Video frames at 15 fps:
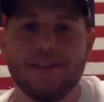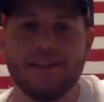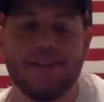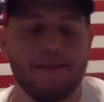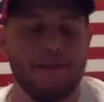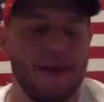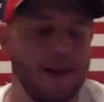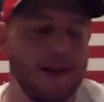They
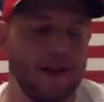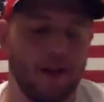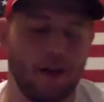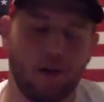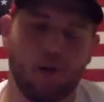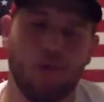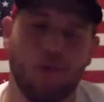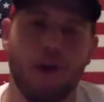made a
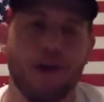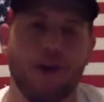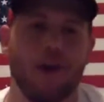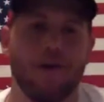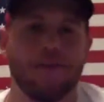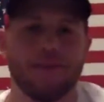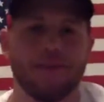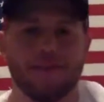great
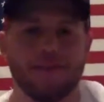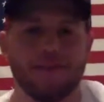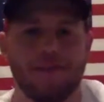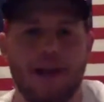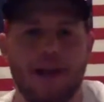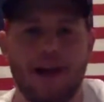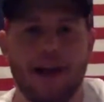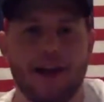offensive
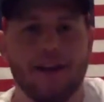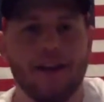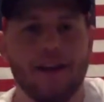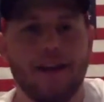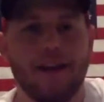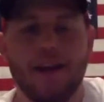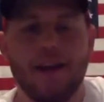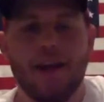line,
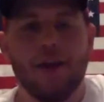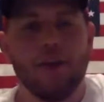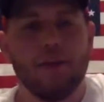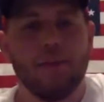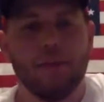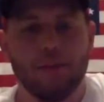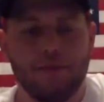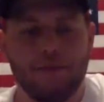
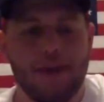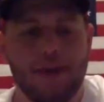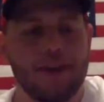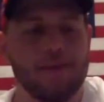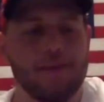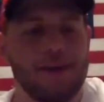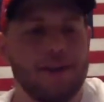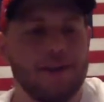but the fact of
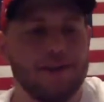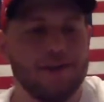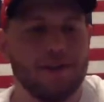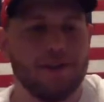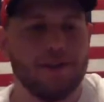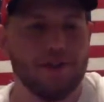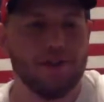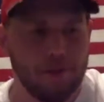the matter is they're
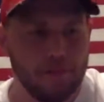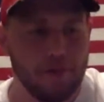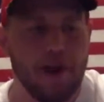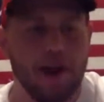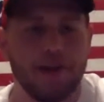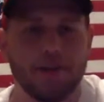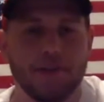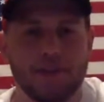still the
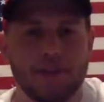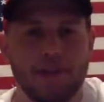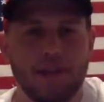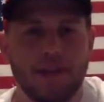Browns.